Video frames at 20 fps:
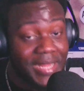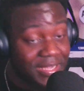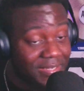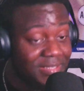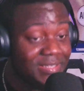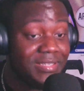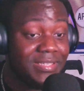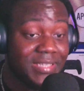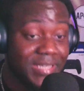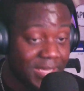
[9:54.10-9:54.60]

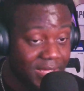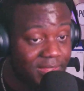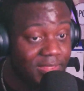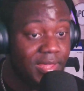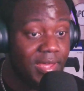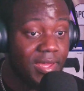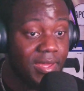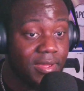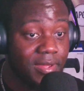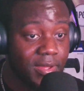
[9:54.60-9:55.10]
to see it
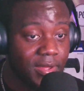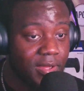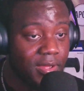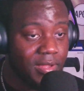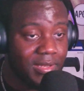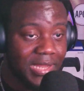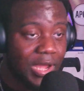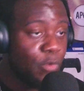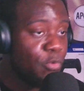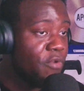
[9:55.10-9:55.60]
there.
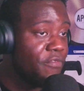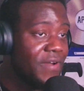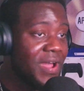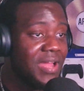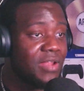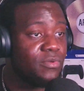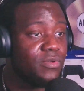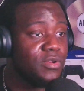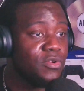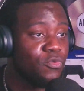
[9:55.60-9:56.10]
Now we've
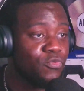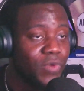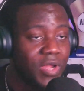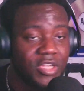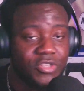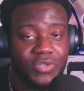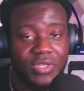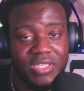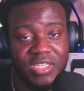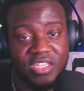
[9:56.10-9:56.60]
had ray
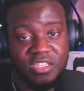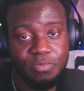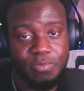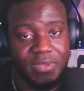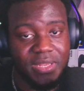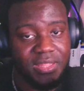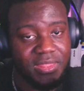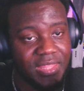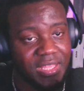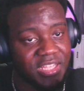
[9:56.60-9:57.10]
tracing has been
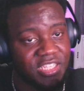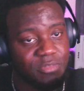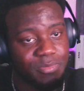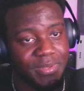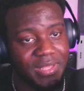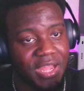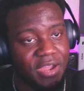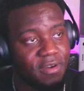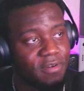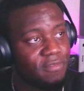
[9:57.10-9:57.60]
a thing that's
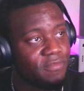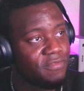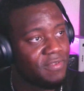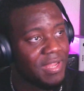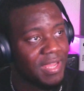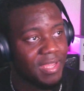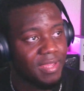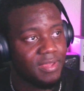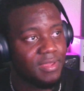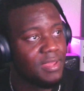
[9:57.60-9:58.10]
been out for
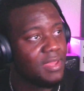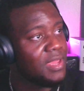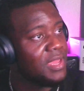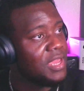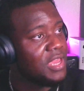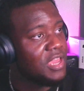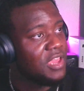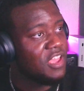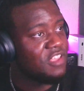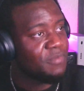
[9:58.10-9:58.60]
like
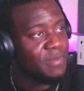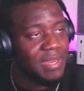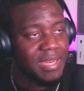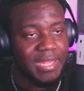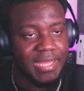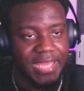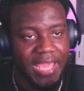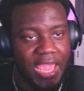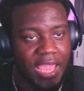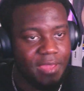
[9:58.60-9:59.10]
it's been in the
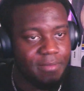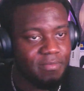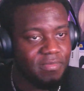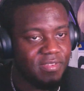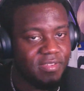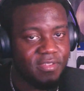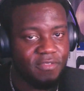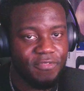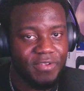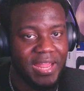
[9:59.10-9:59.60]

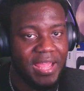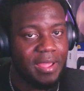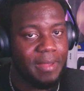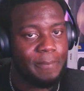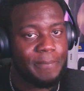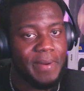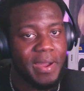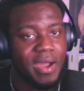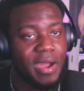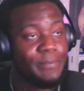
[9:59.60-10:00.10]
games for like
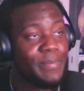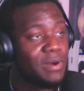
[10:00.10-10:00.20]
about